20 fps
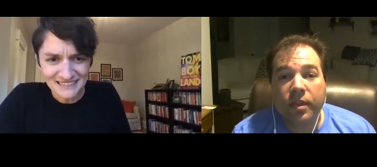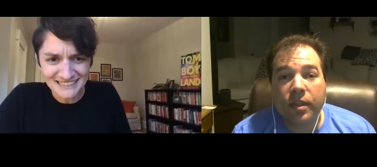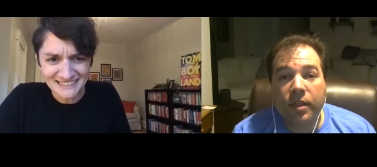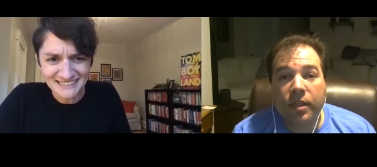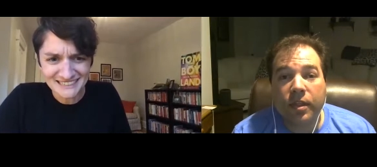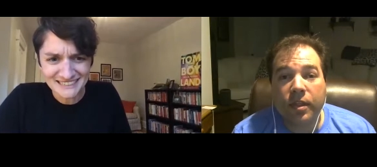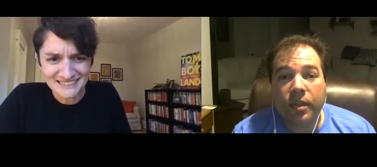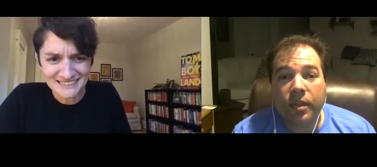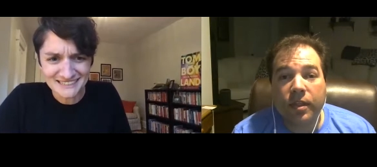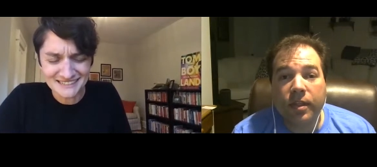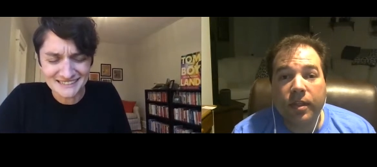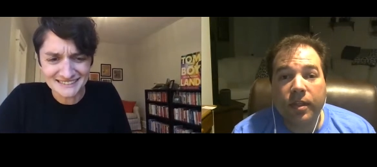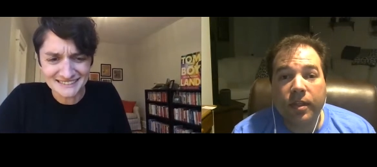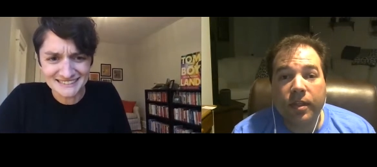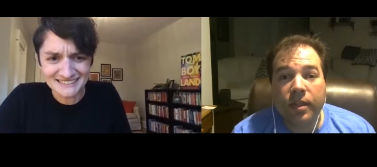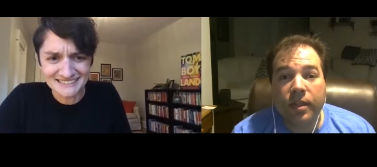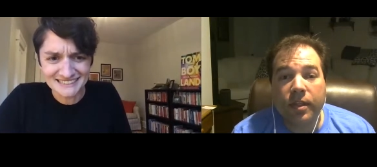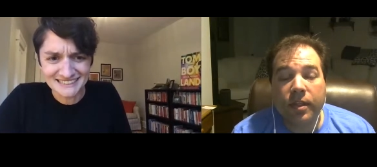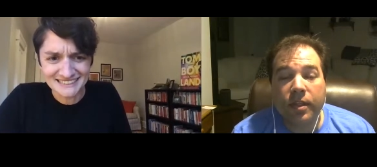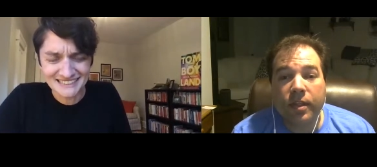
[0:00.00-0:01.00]

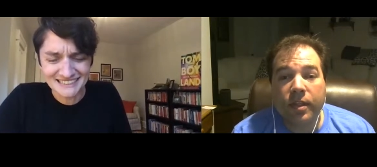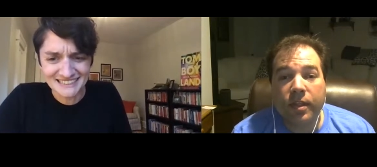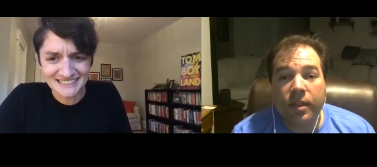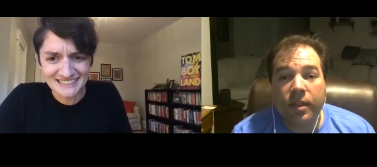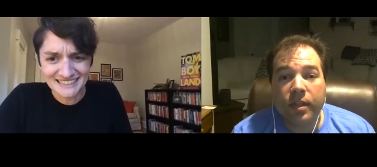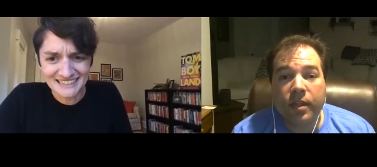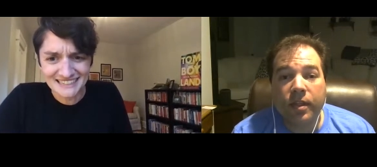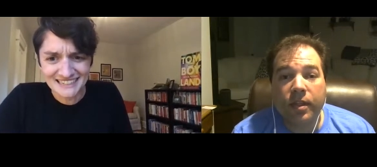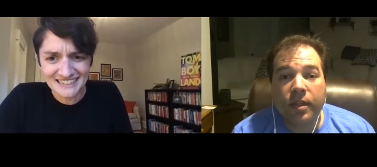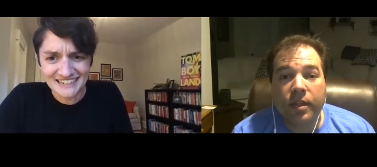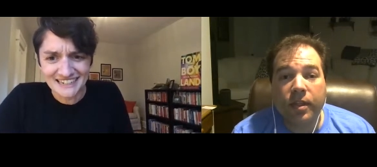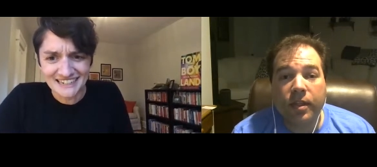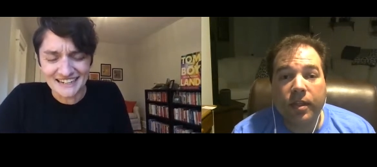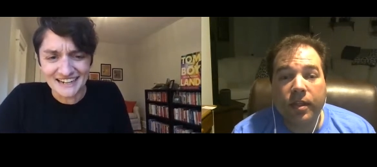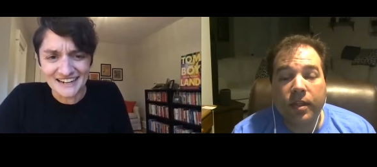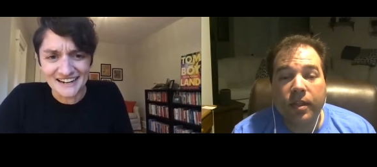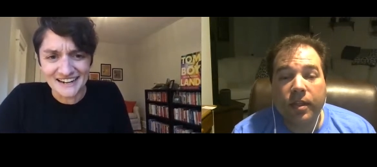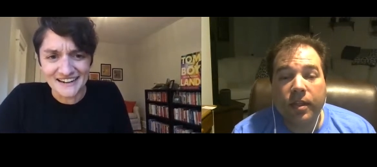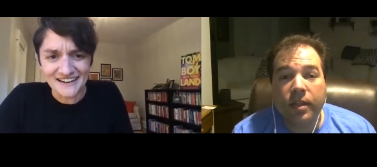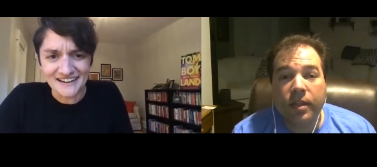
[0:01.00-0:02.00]
Speaker 1: is
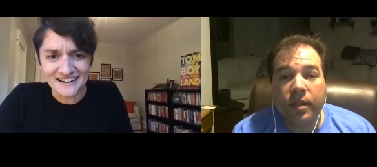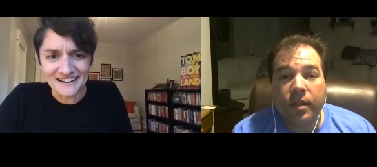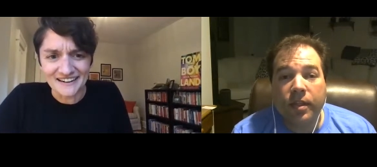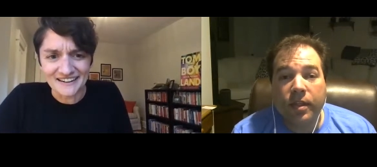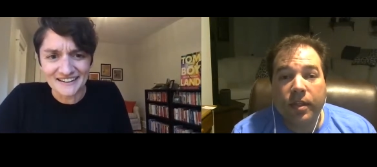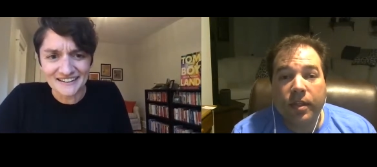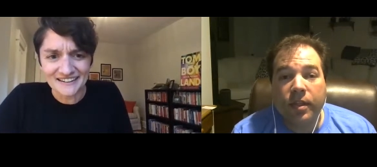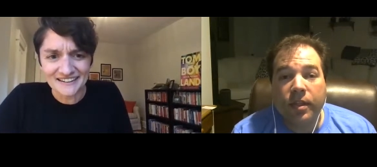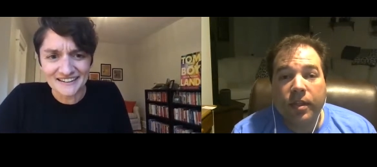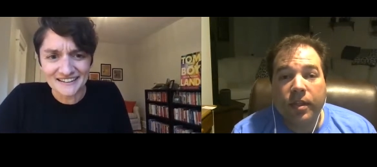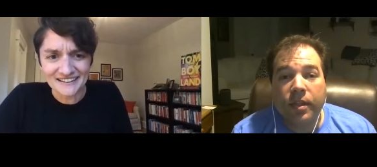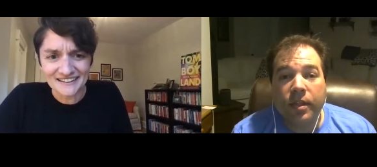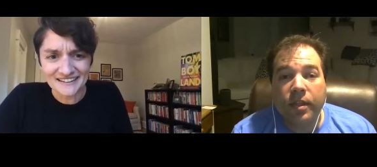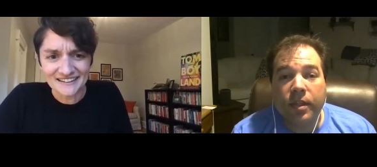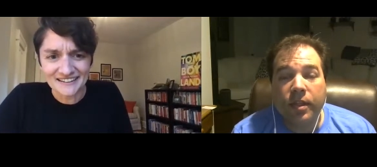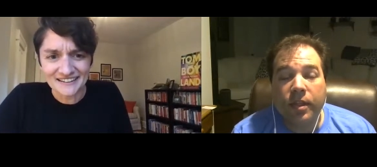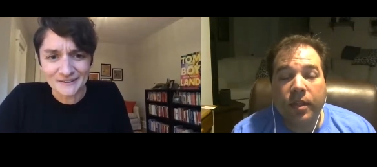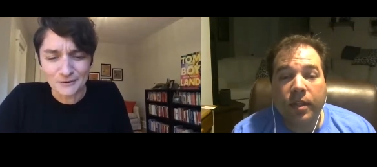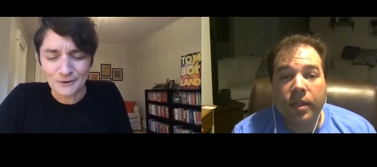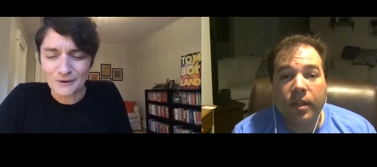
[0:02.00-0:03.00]
uh,
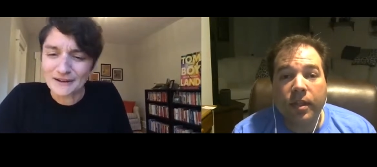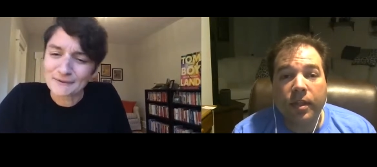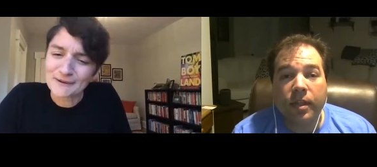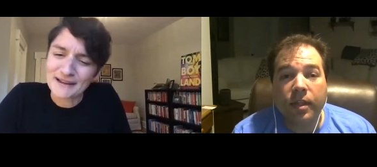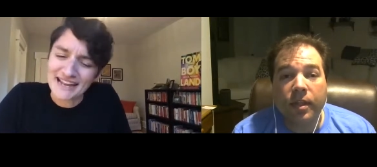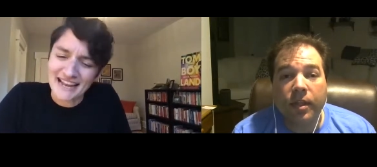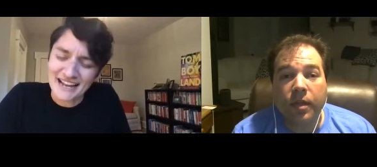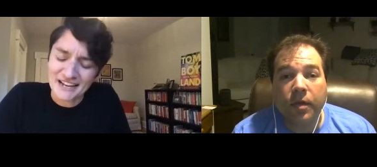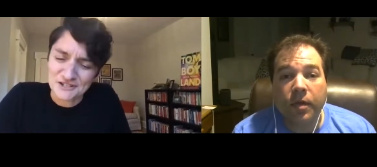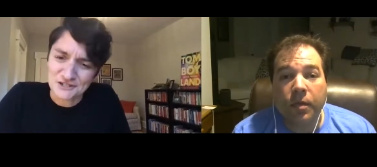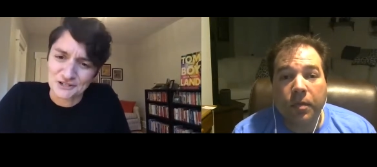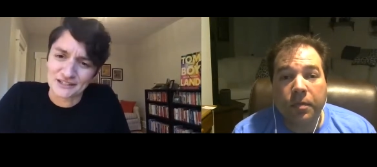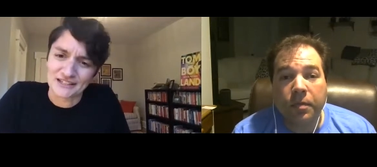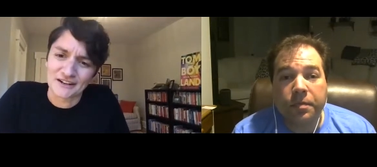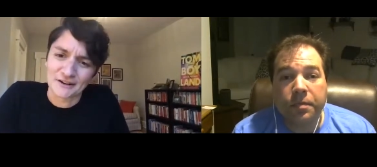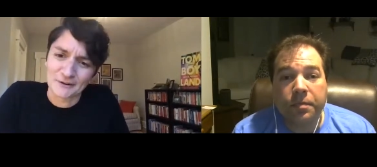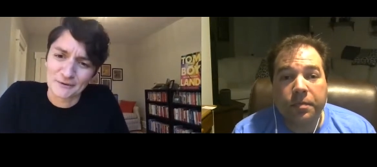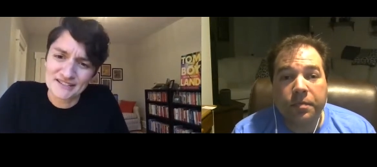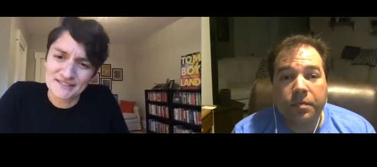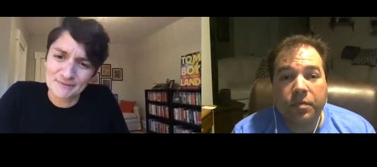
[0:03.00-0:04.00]
well, wait, actually,
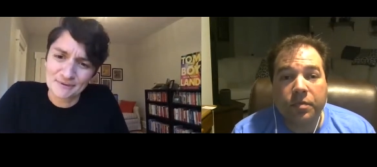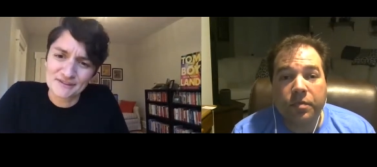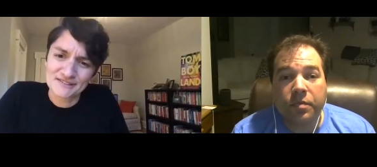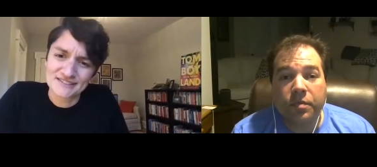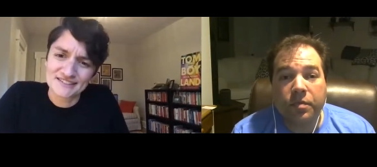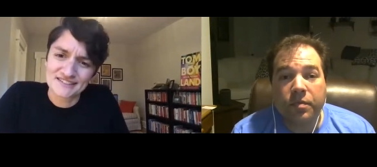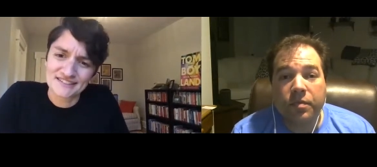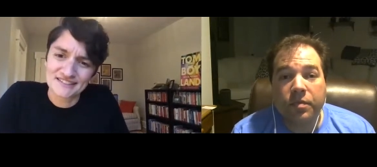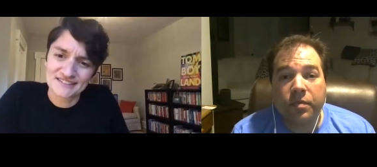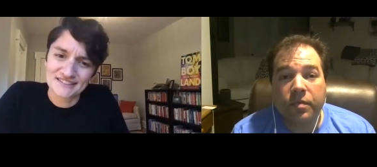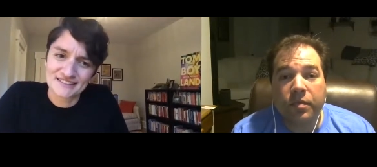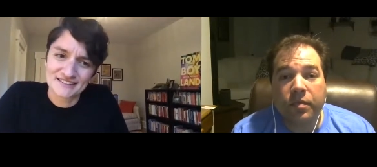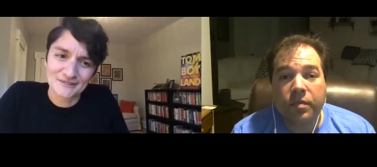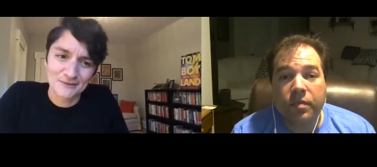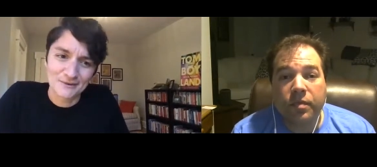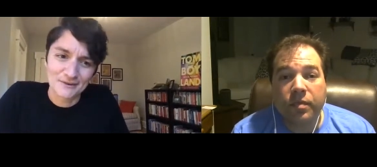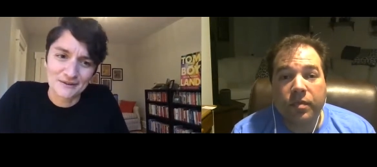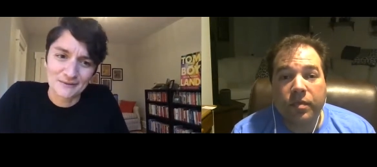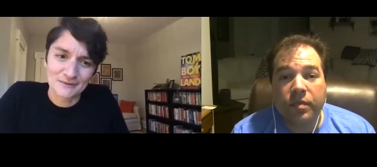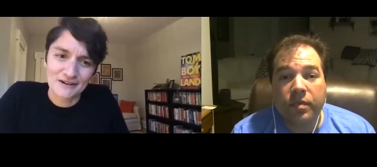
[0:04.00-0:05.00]
are we supposed to?
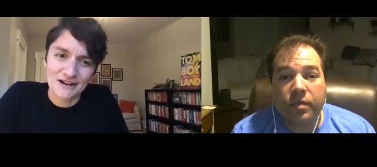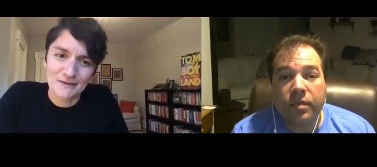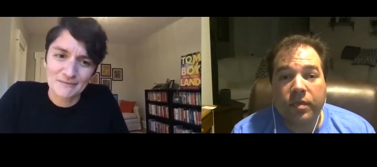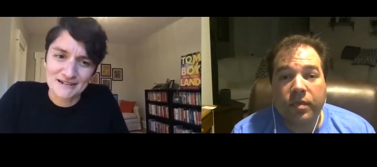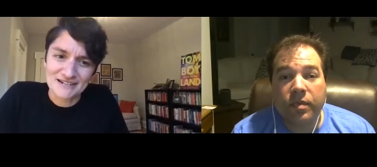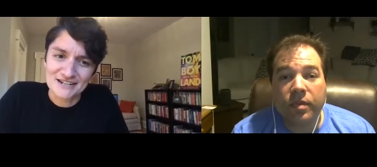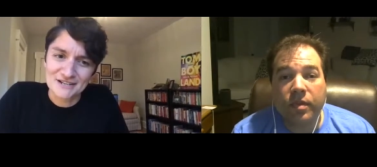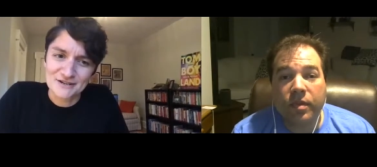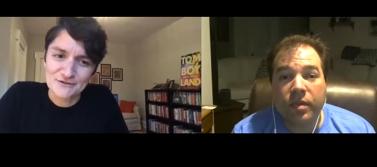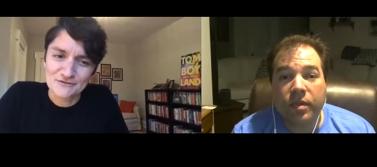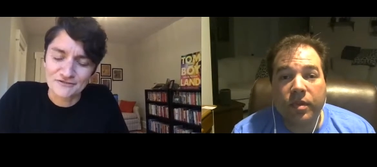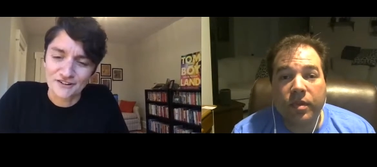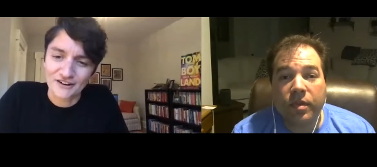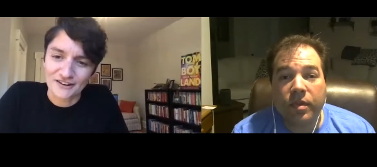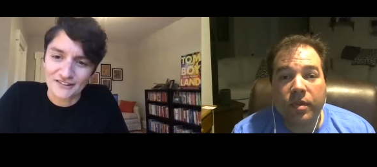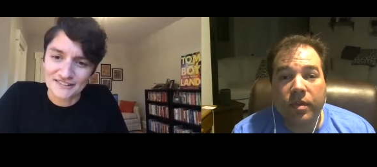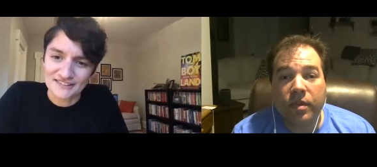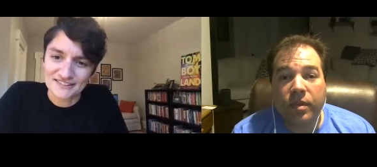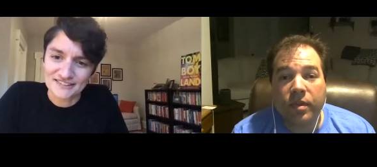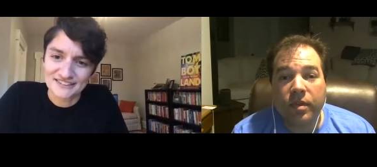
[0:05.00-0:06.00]
We're we're coming to you
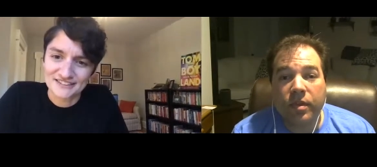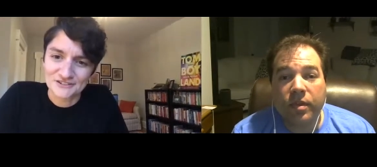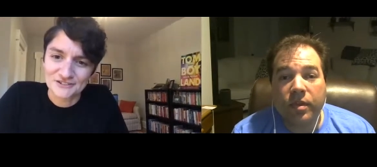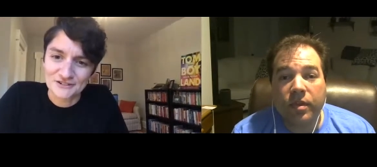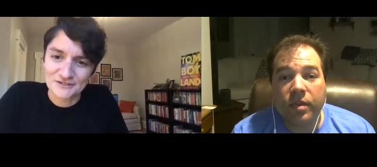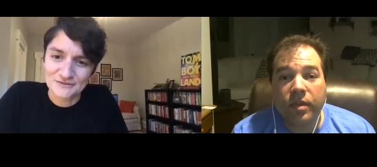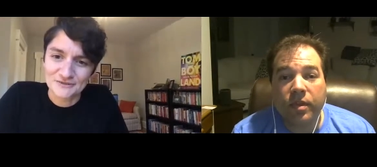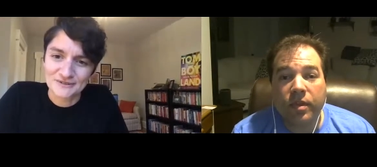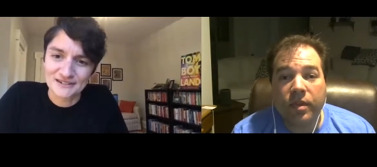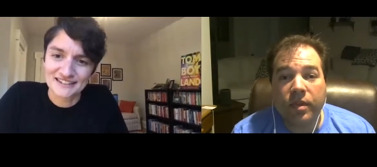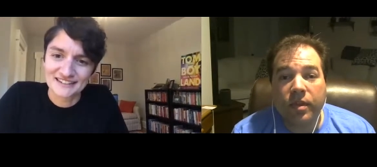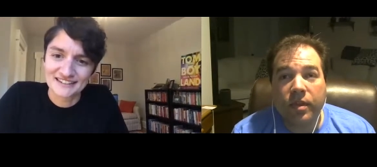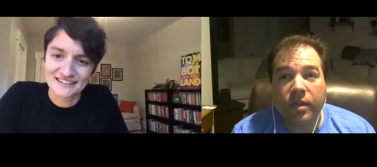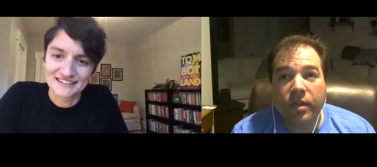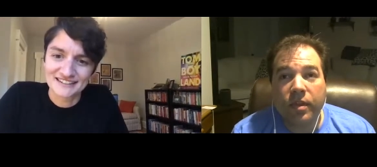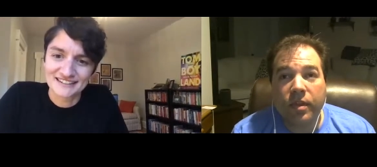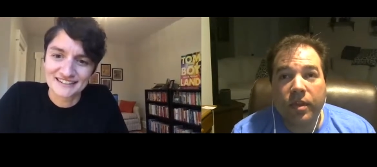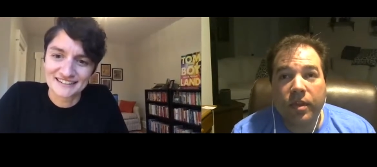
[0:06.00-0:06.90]
first, shouldn't we?